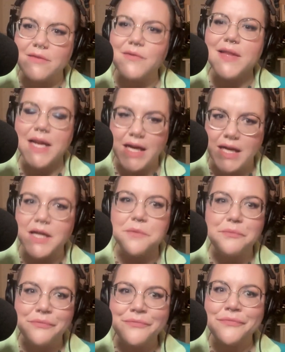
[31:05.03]
It was like a
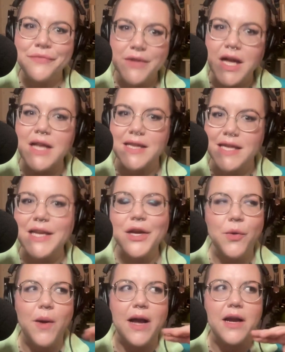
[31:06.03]
city
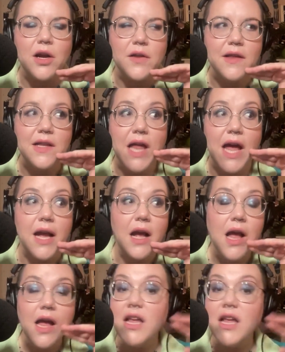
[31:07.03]
choir that like